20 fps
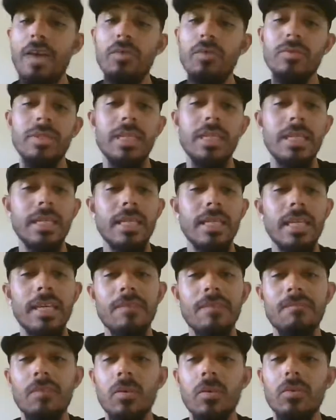don't think
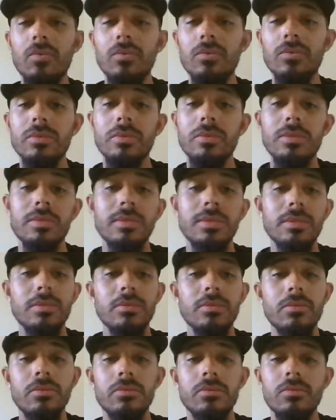Nick Foles is as